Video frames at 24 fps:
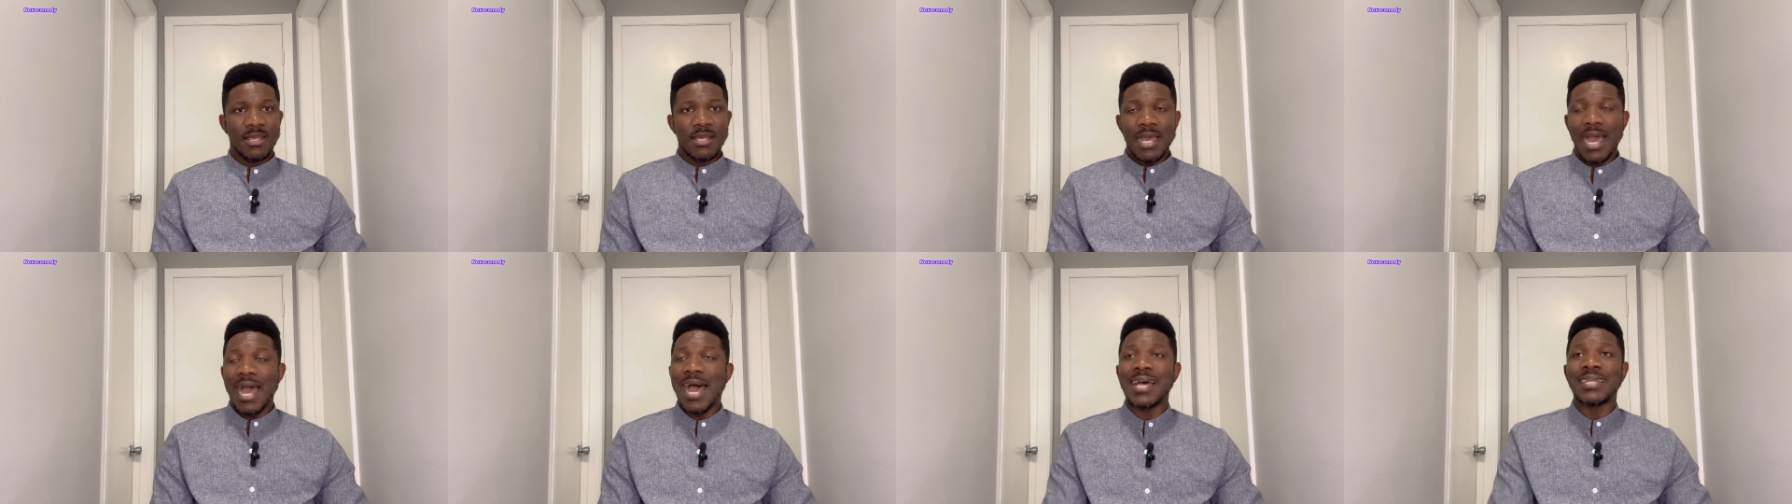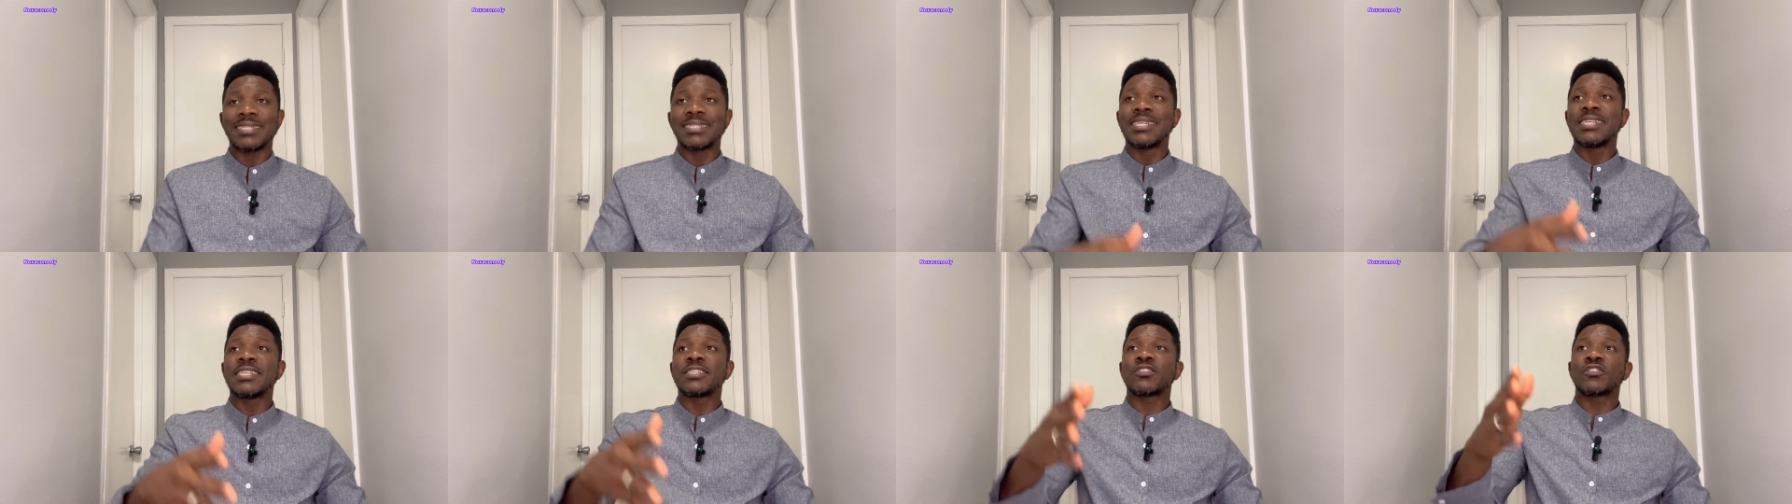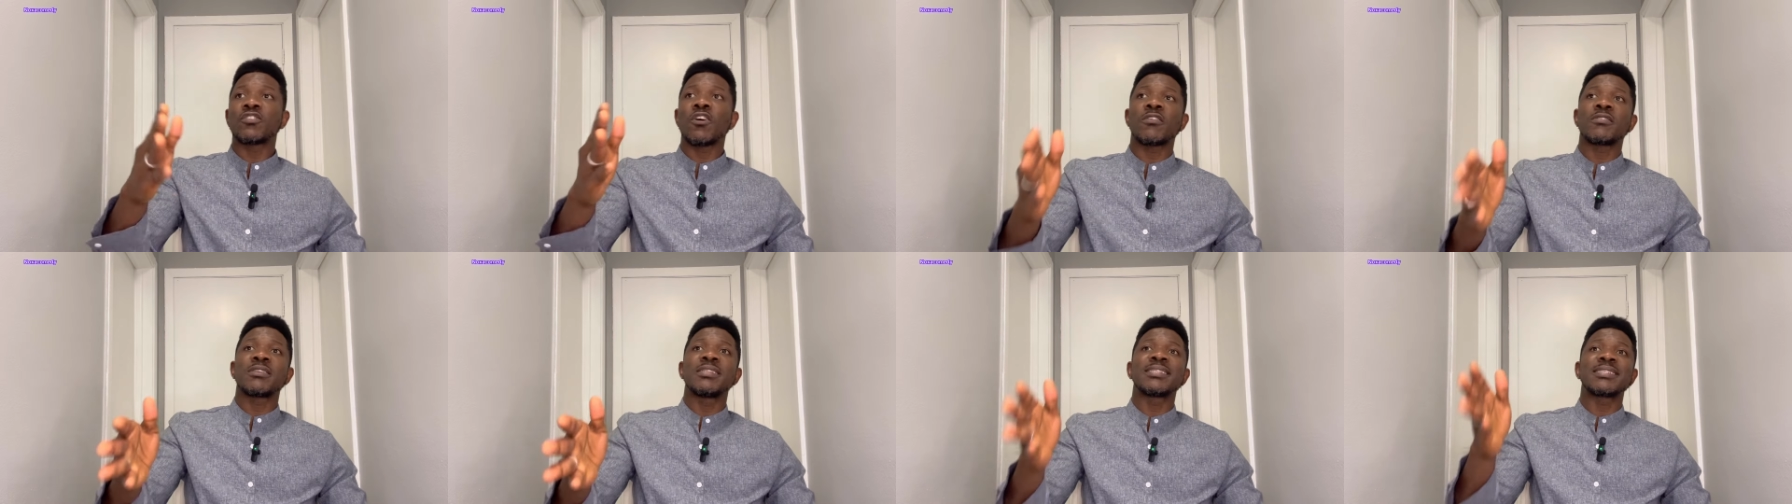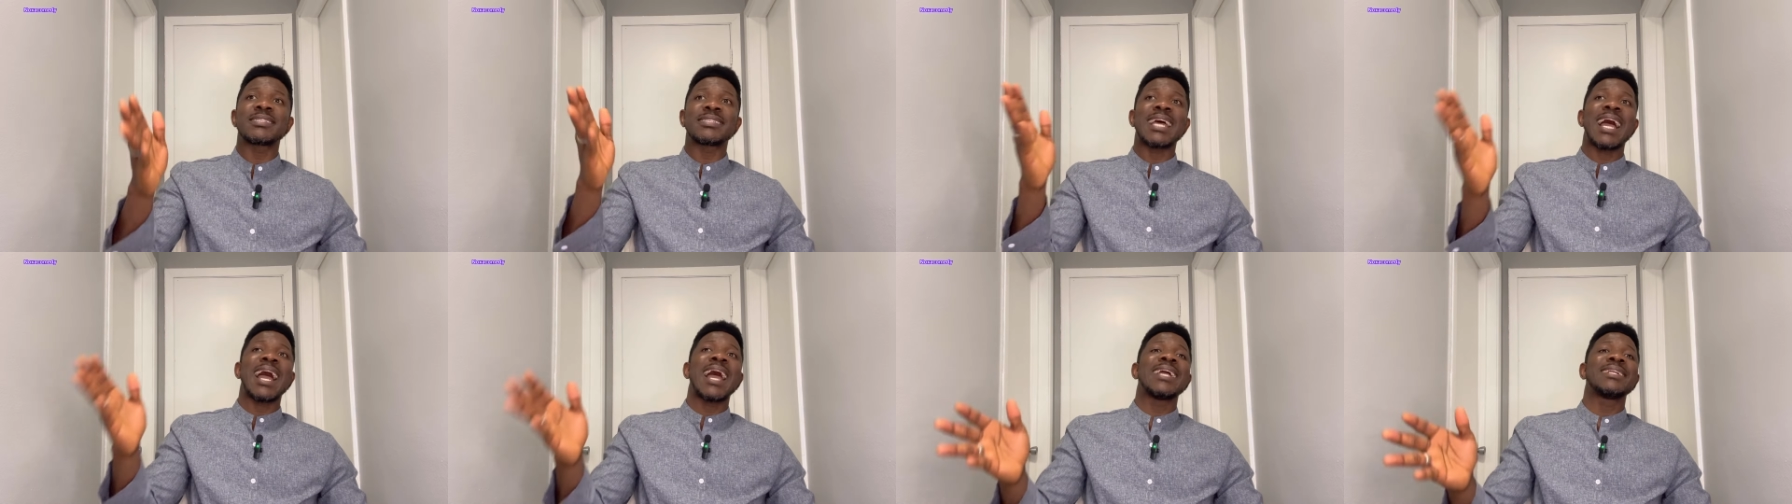And these tourist
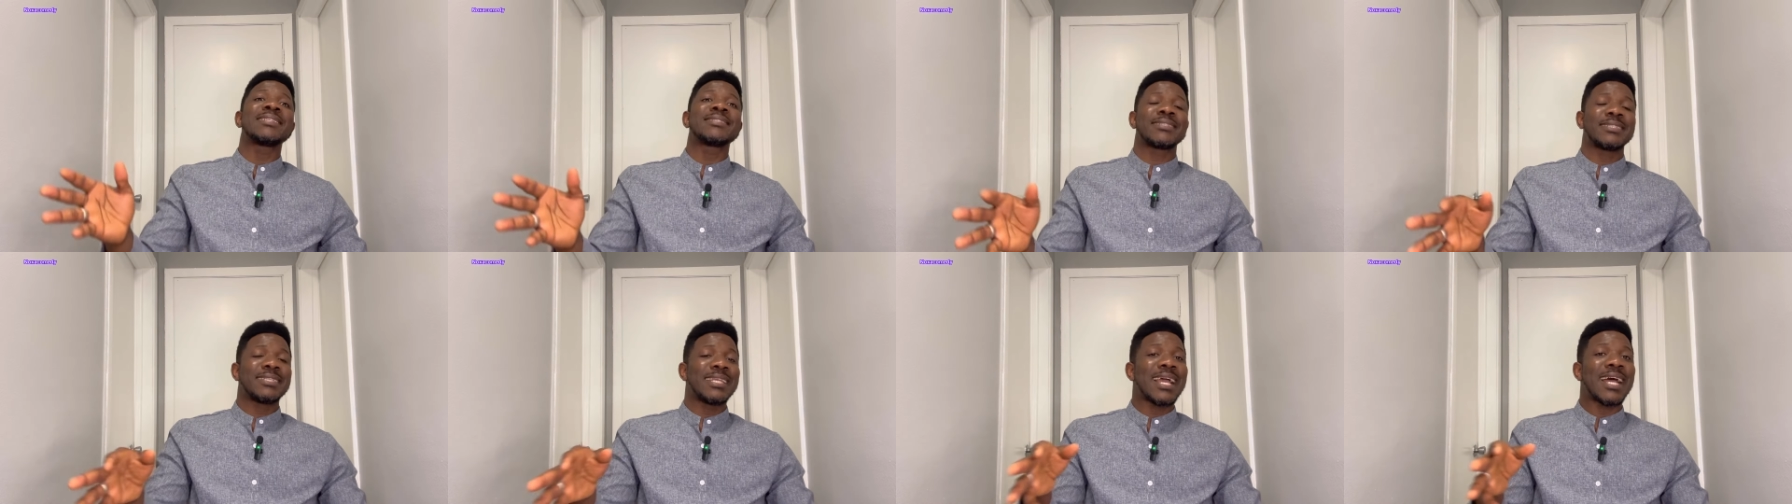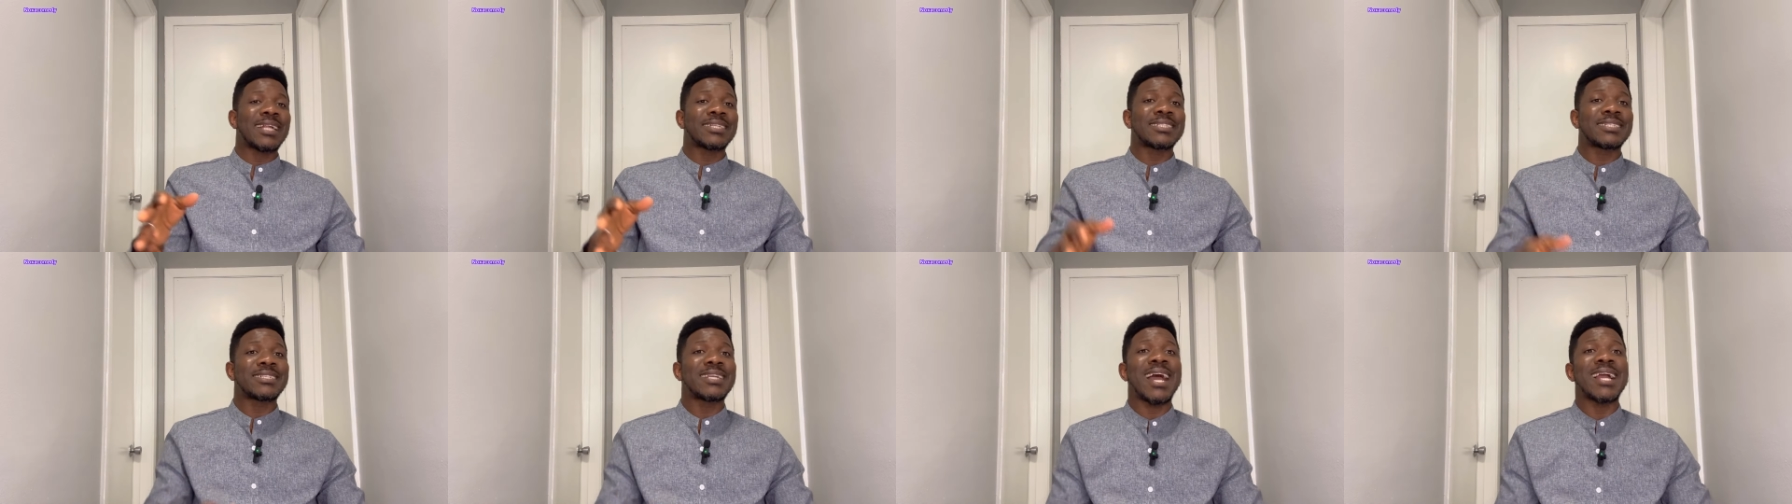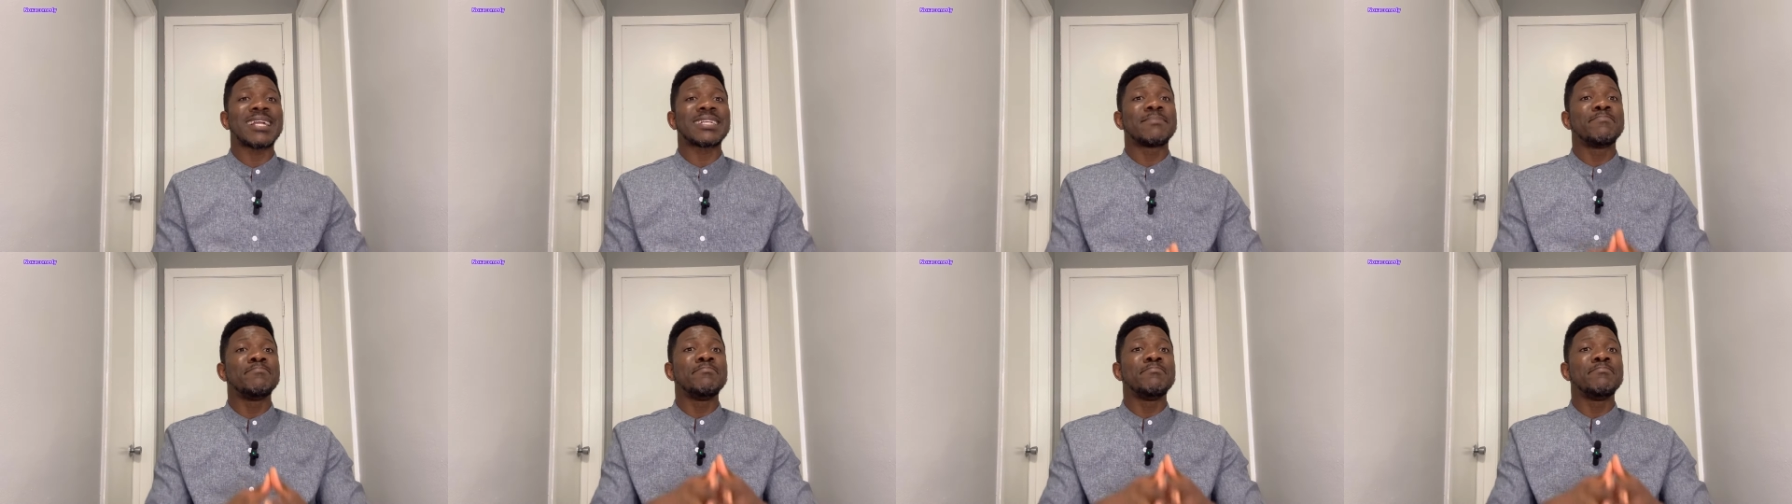sites, they attract